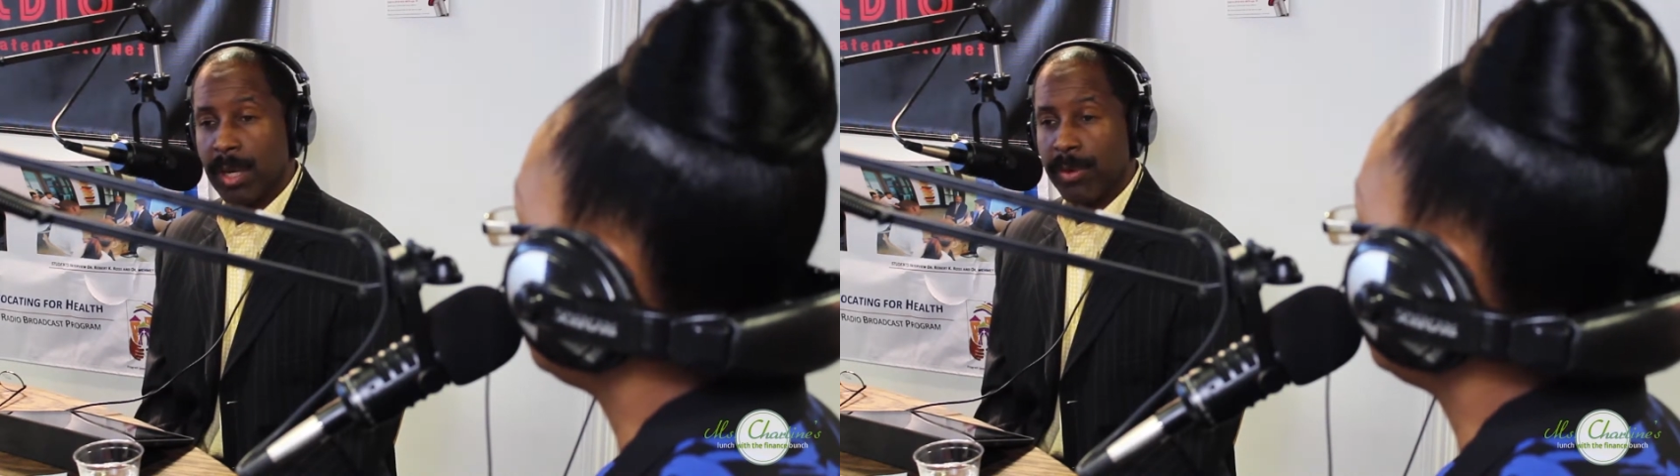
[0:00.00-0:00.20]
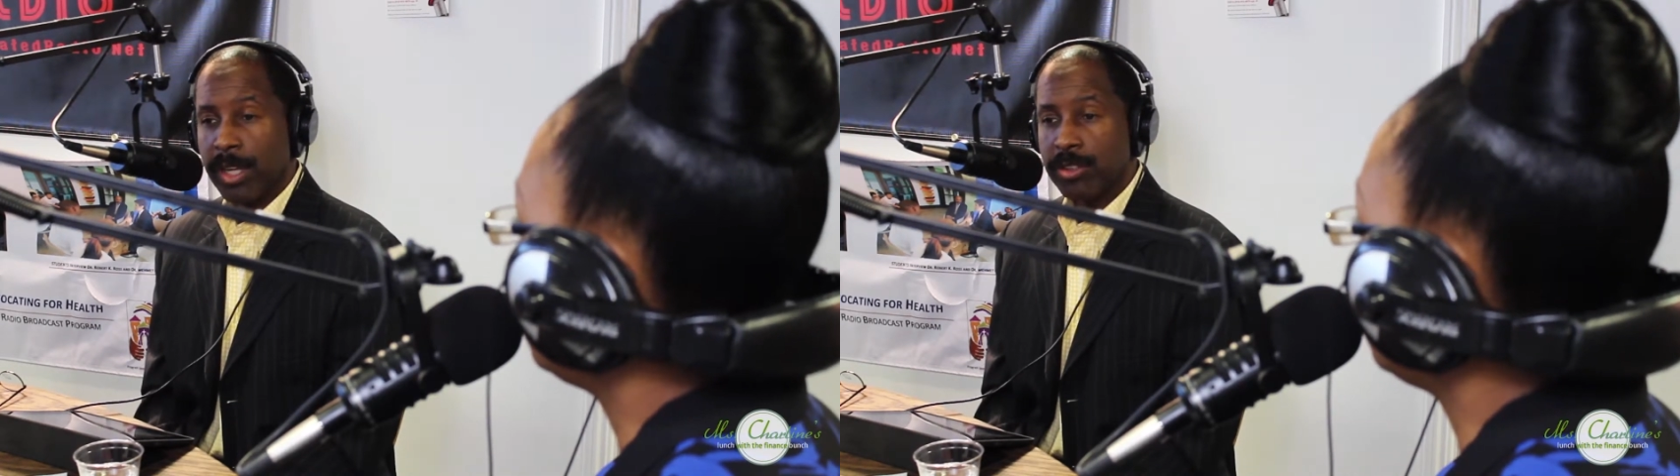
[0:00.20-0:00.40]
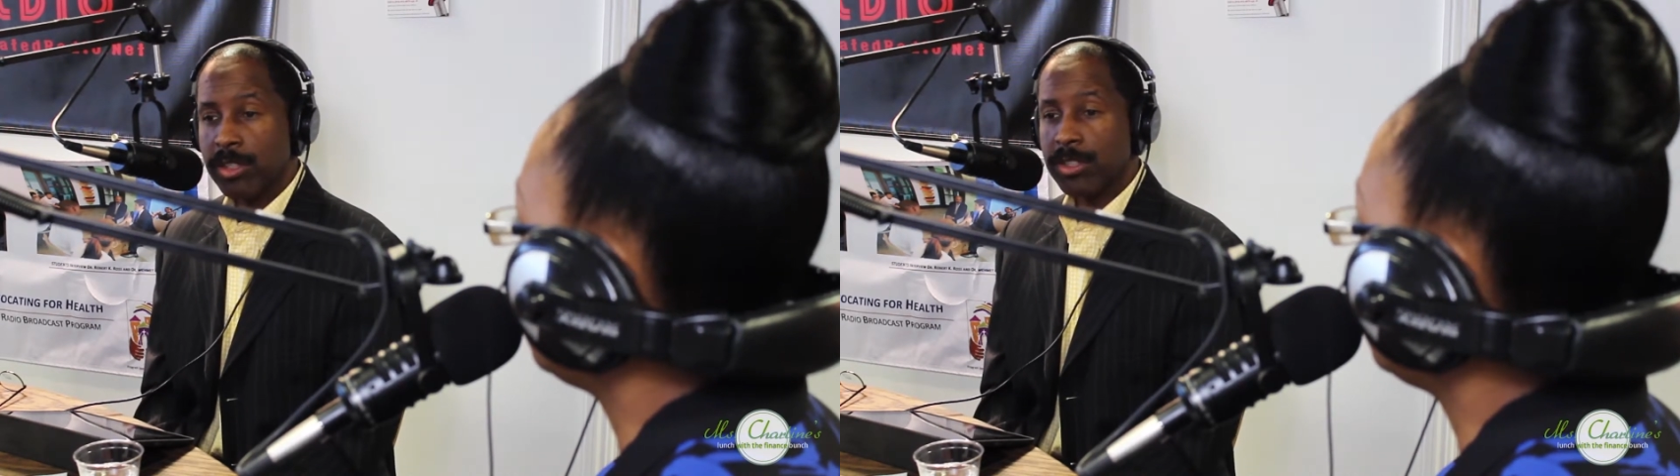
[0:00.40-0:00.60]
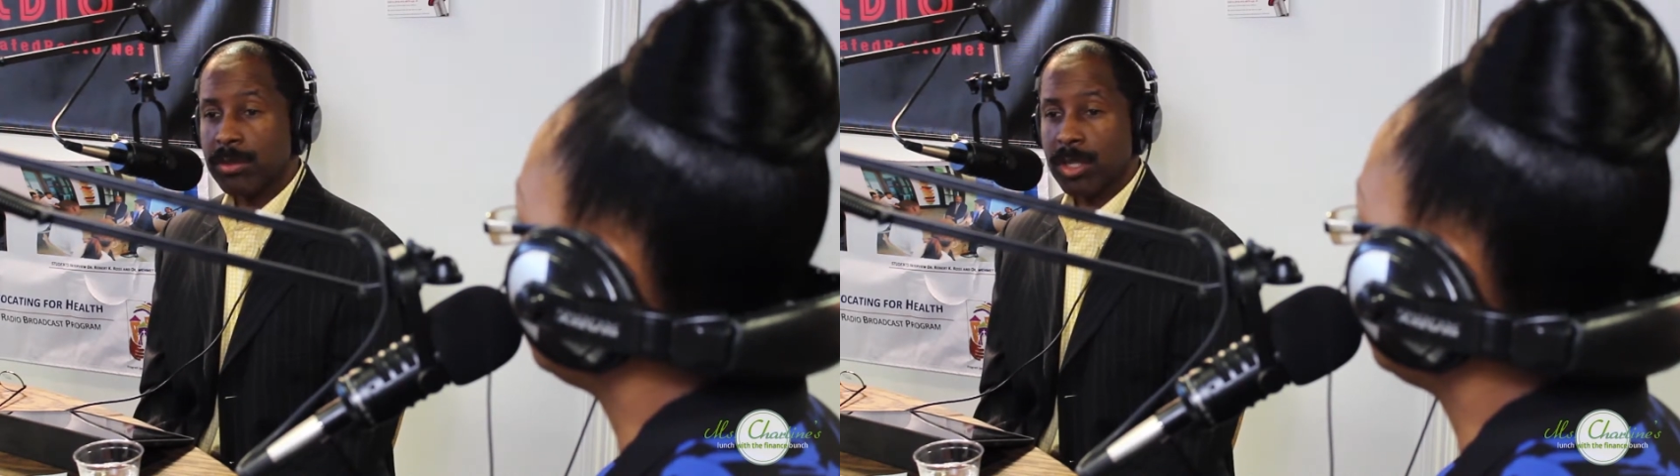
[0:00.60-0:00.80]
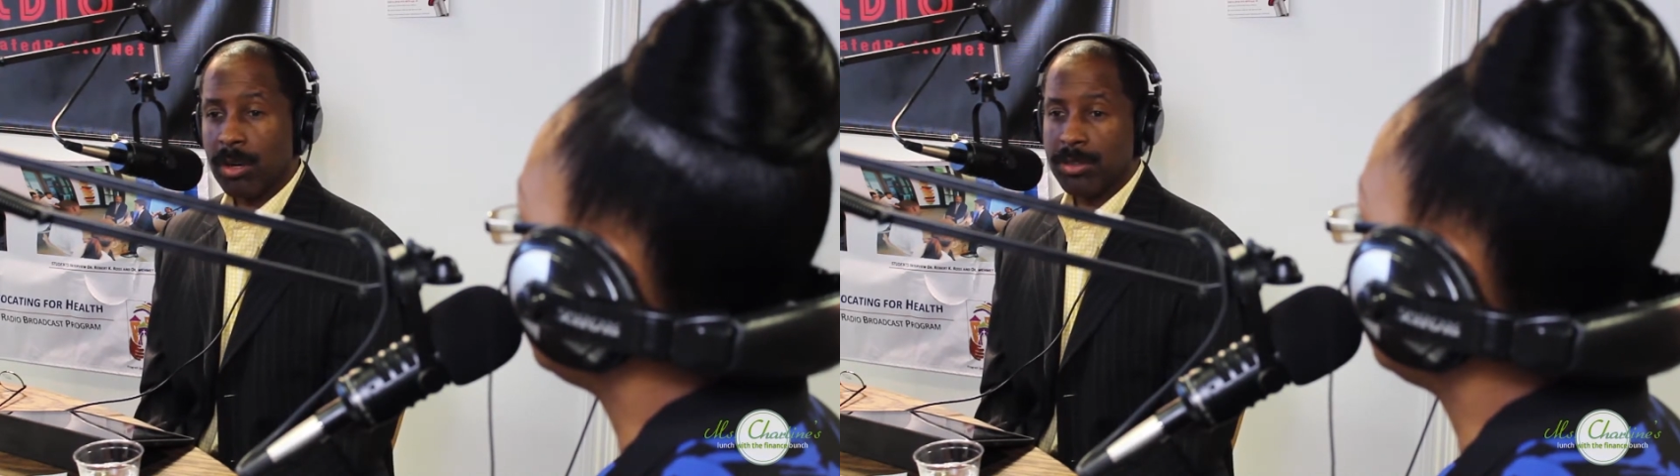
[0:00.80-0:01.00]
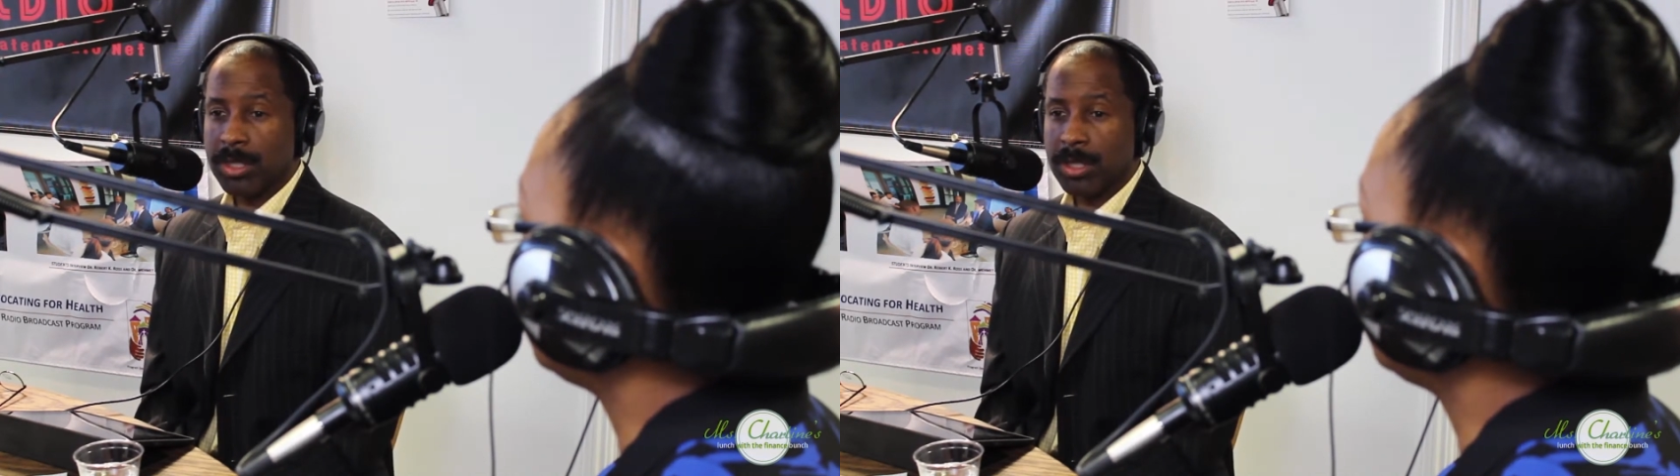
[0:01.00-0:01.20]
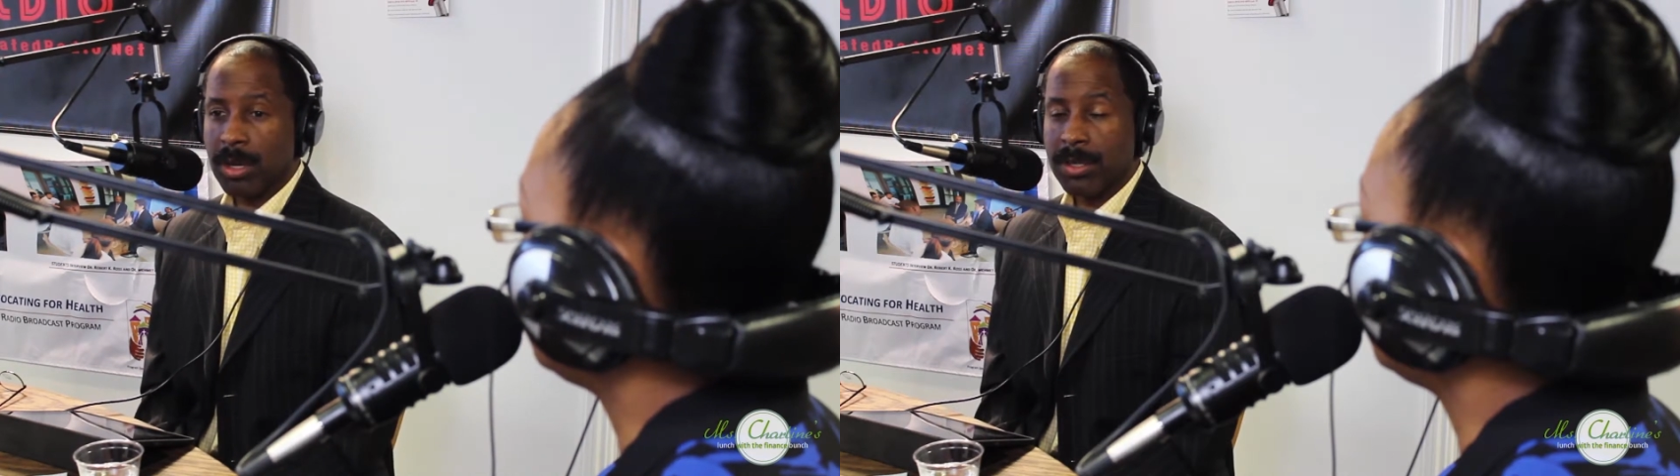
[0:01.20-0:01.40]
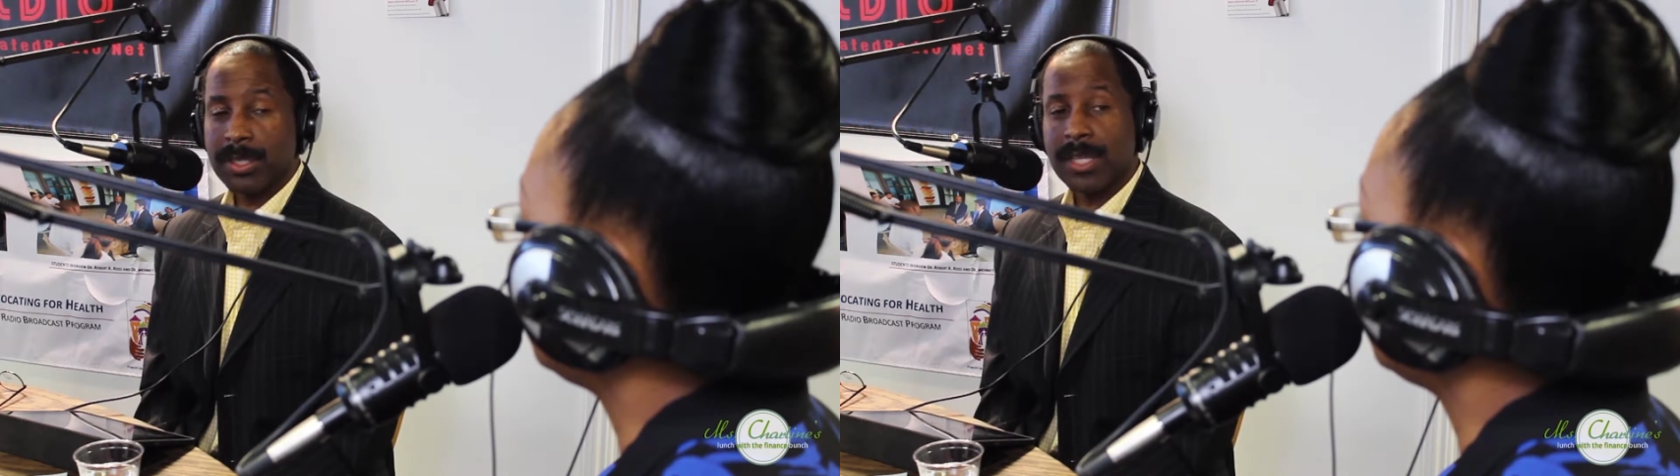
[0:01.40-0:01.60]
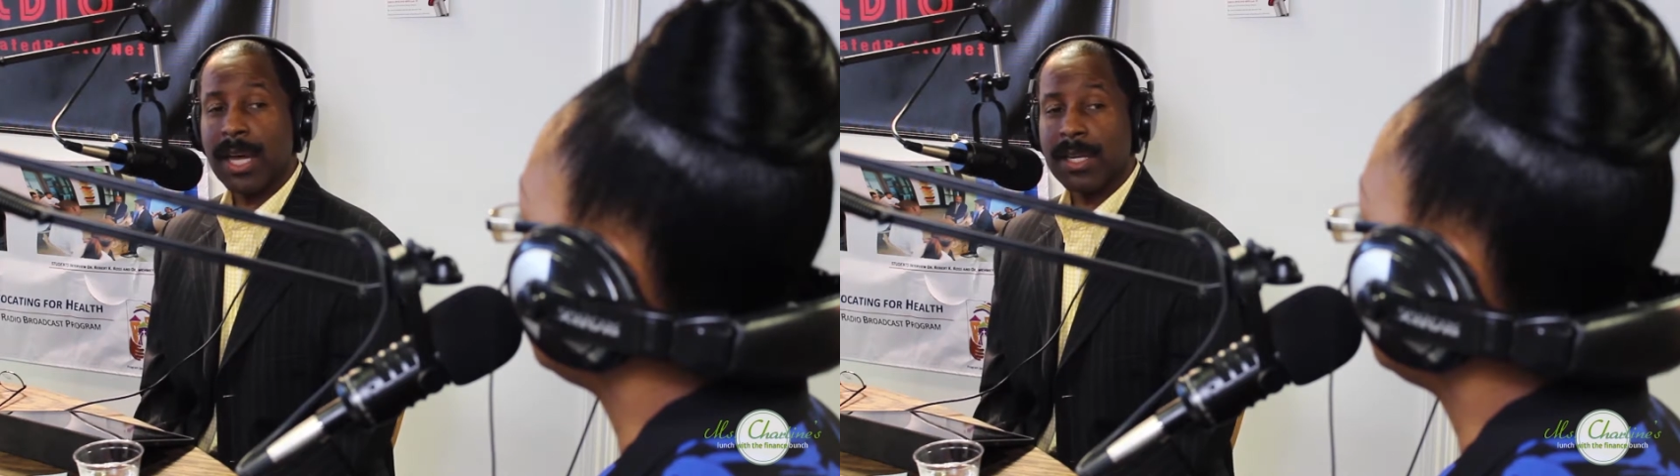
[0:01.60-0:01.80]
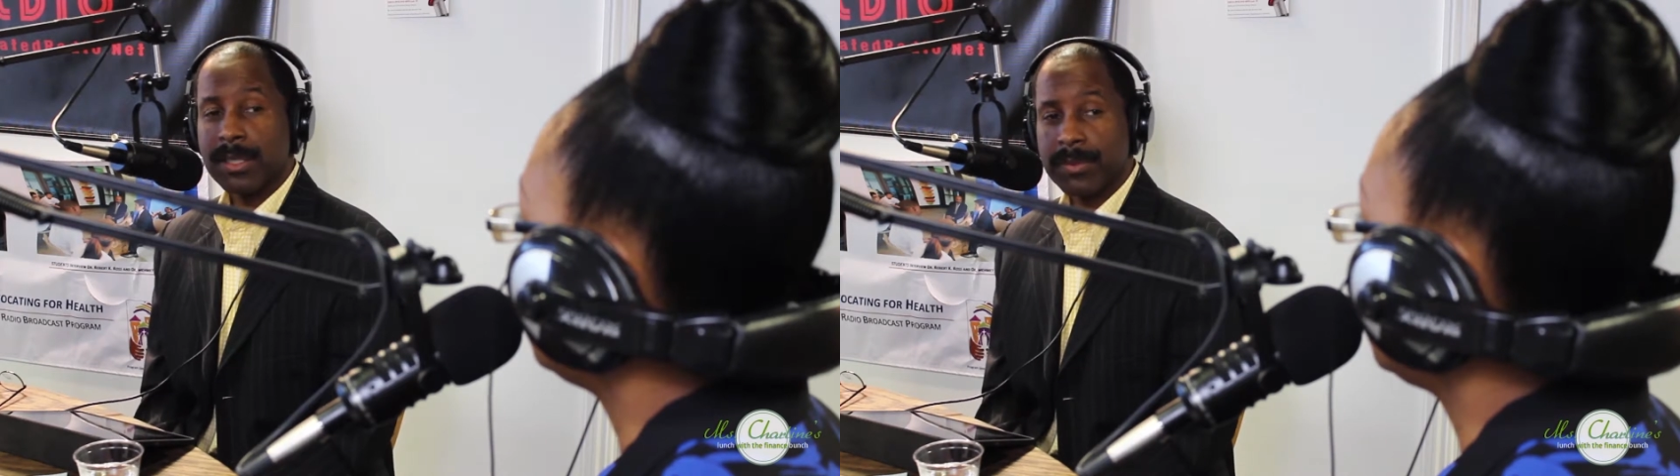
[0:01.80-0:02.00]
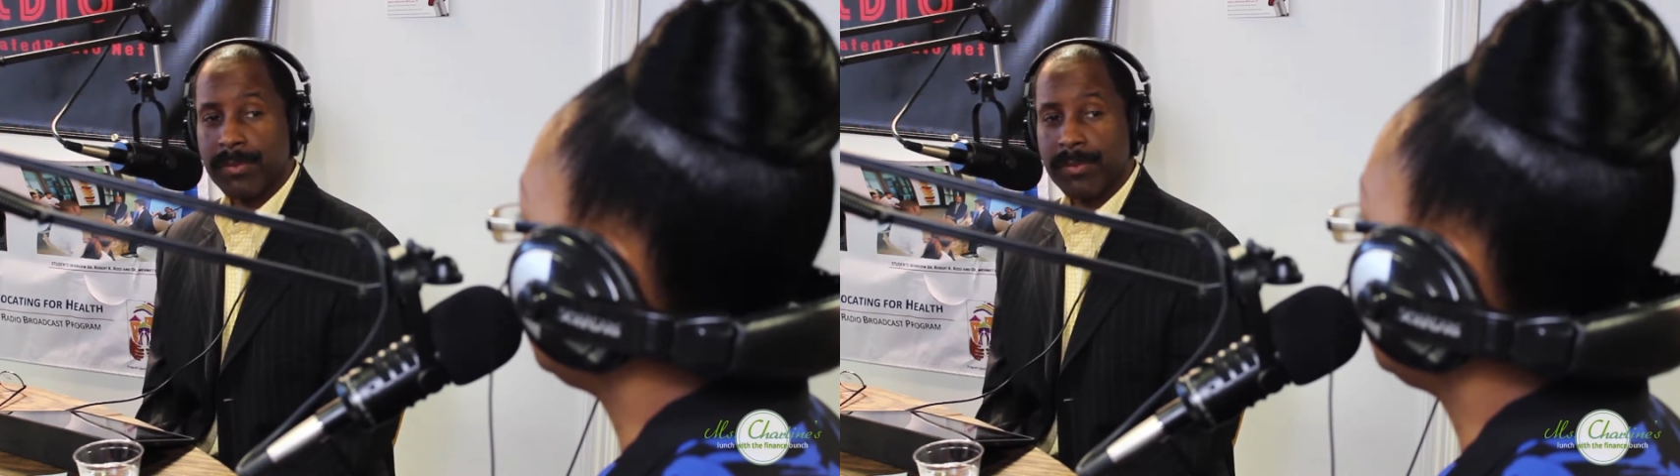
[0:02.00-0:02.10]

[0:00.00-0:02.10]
because you can do coaching on the side.